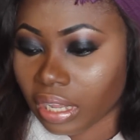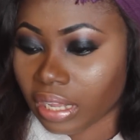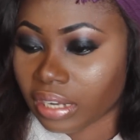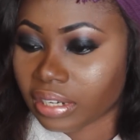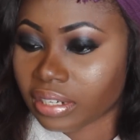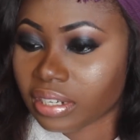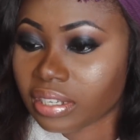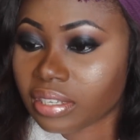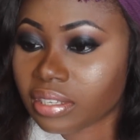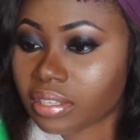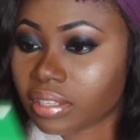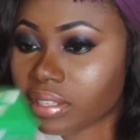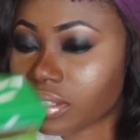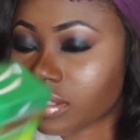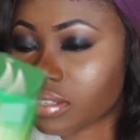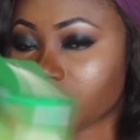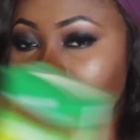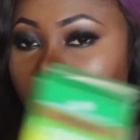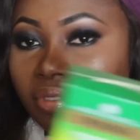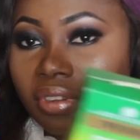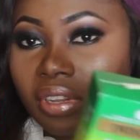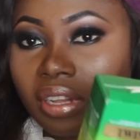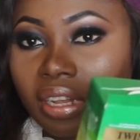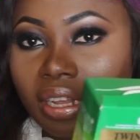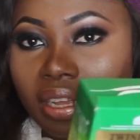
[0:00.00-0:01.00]
and this is
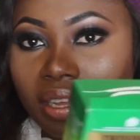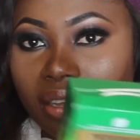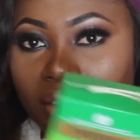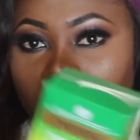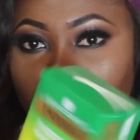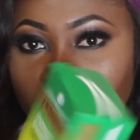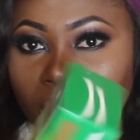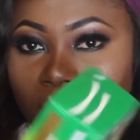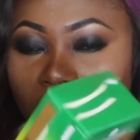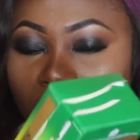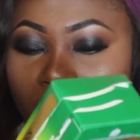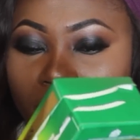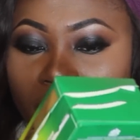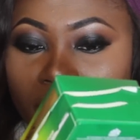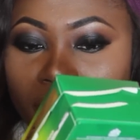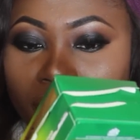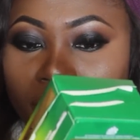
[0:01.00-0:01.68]
even like one of my